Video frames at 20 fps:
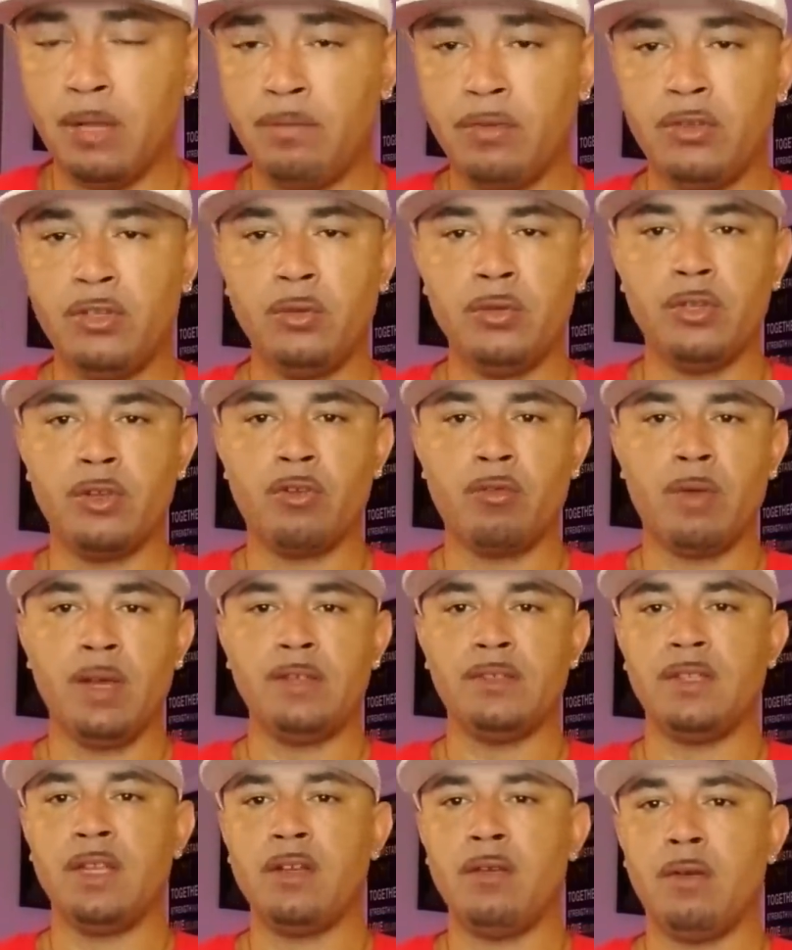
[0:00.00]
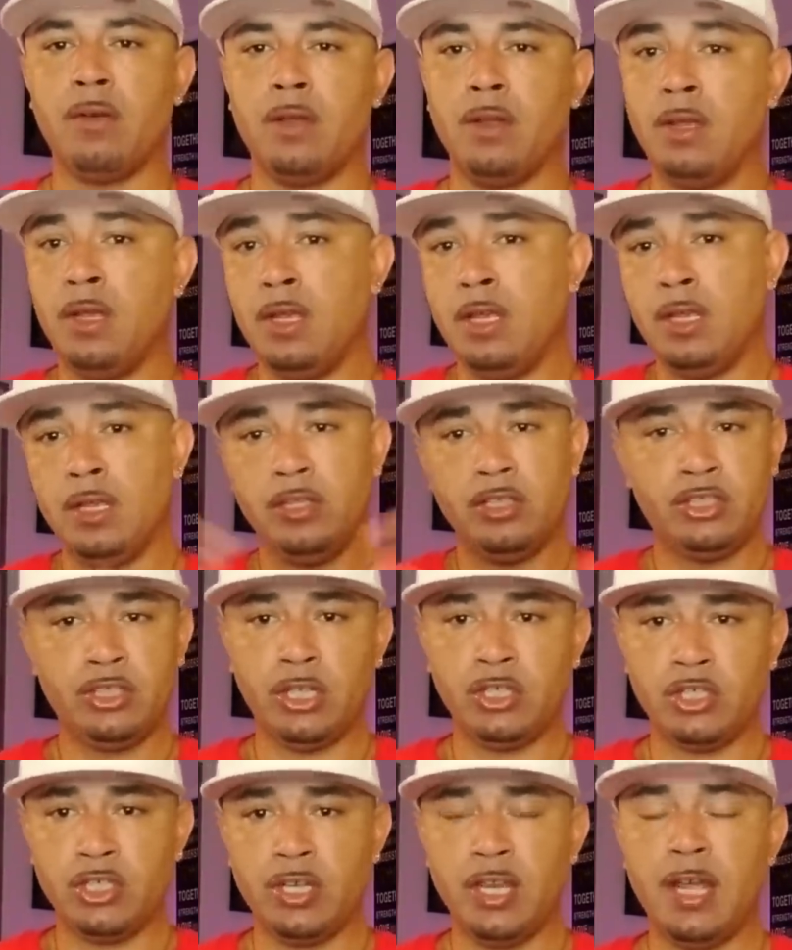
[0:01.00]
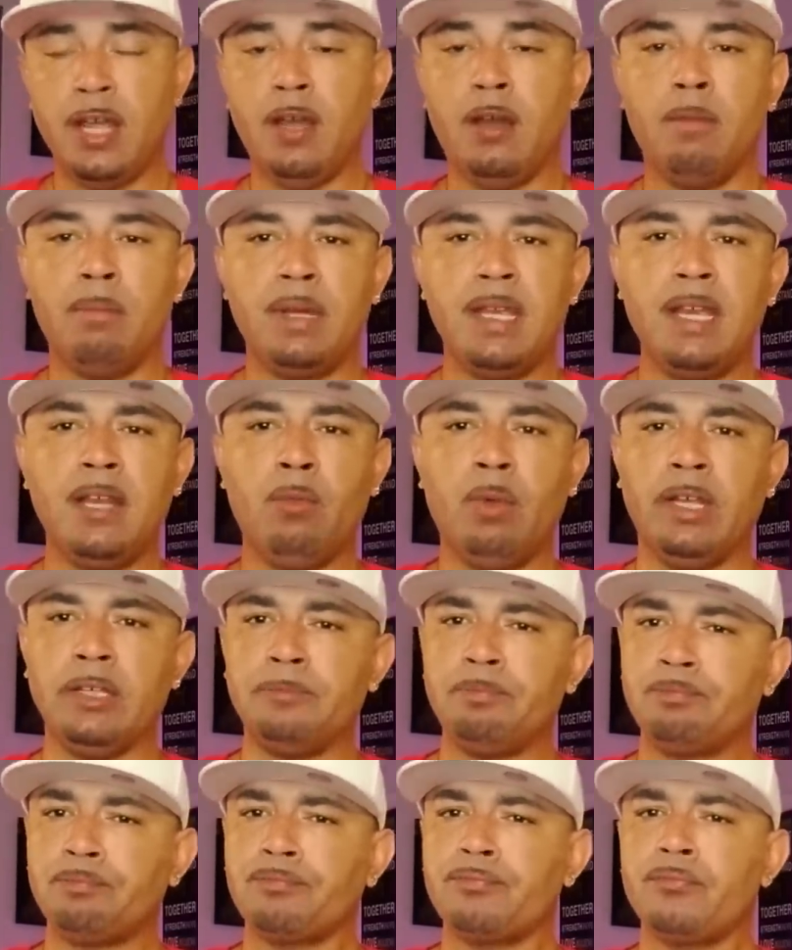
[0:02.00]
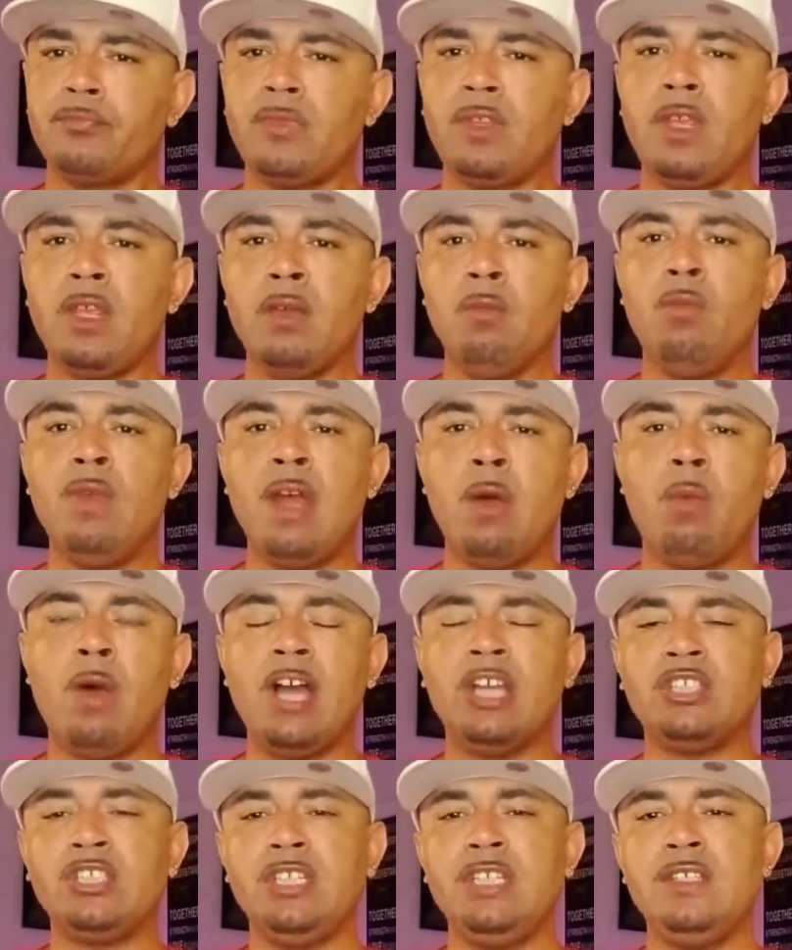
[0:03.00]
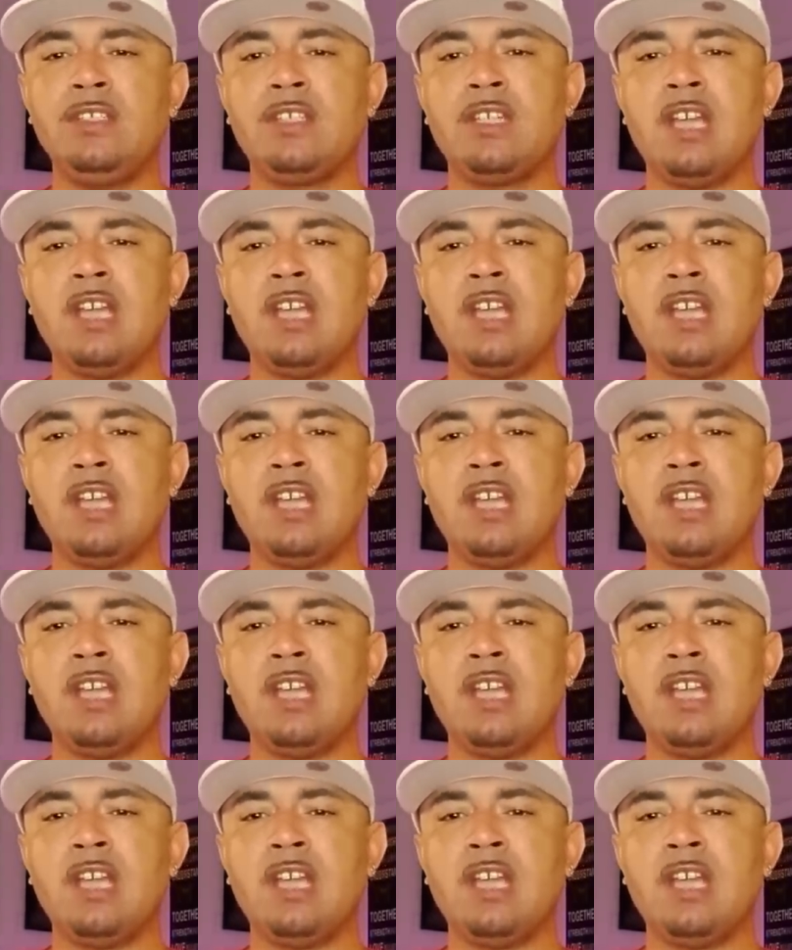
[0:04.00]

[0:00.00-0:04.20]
If you do, you're crazy. They're going to shut you down. But anyway, when I, while she's